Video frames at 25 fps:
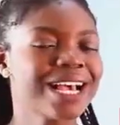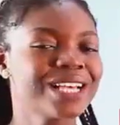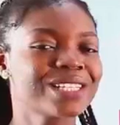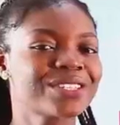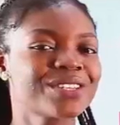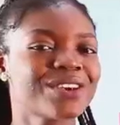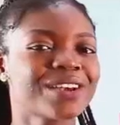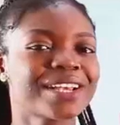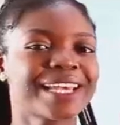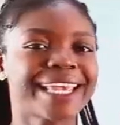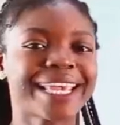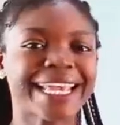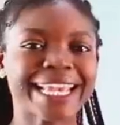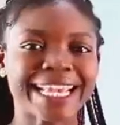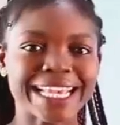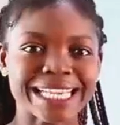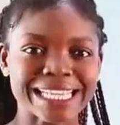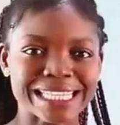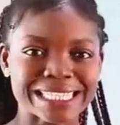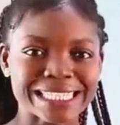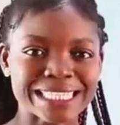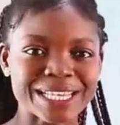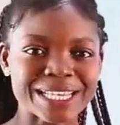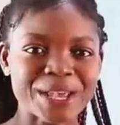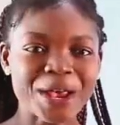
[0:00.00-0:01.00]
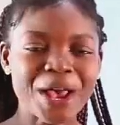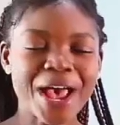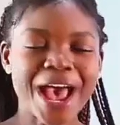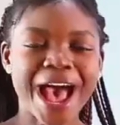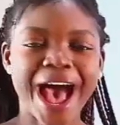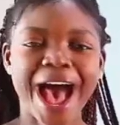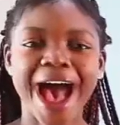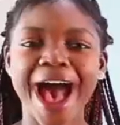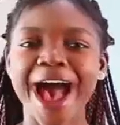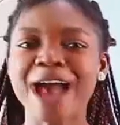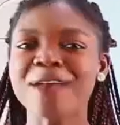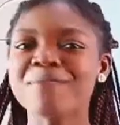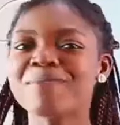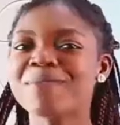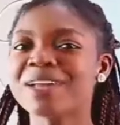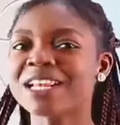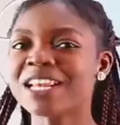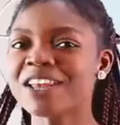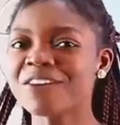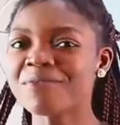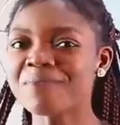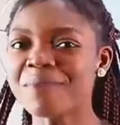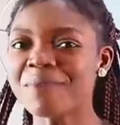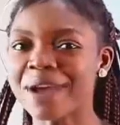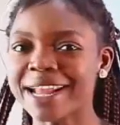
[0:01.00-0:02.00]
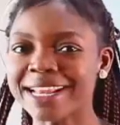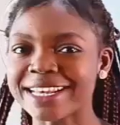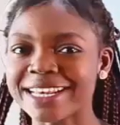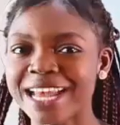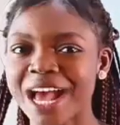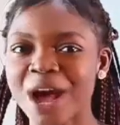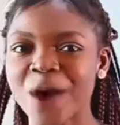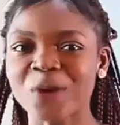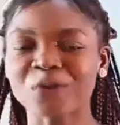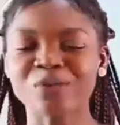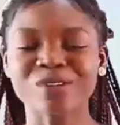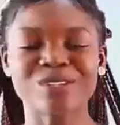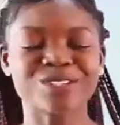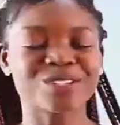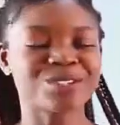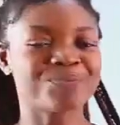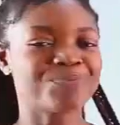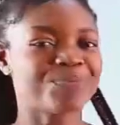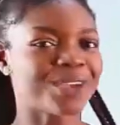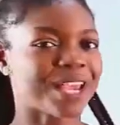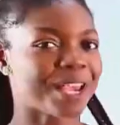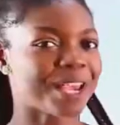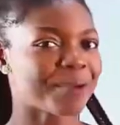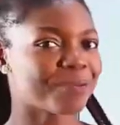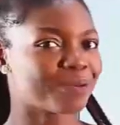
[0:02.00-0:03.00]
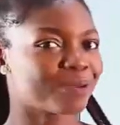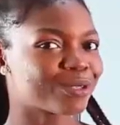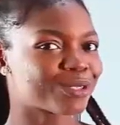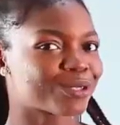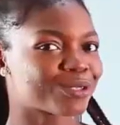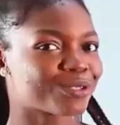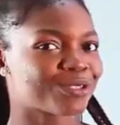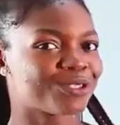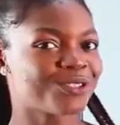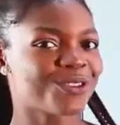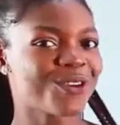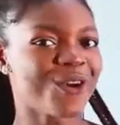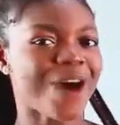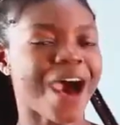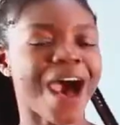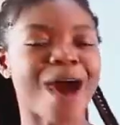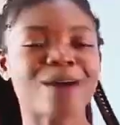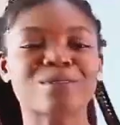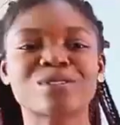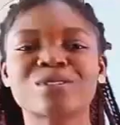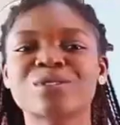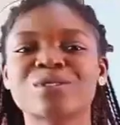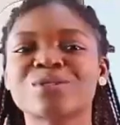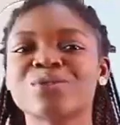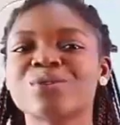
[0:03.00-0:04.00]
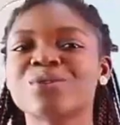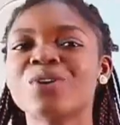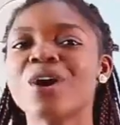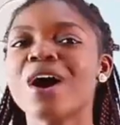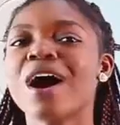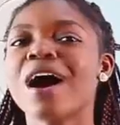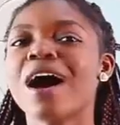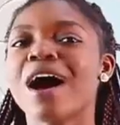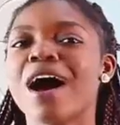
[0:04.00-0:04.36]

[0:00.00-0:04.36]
So kids, I believe by now we should be able to know how to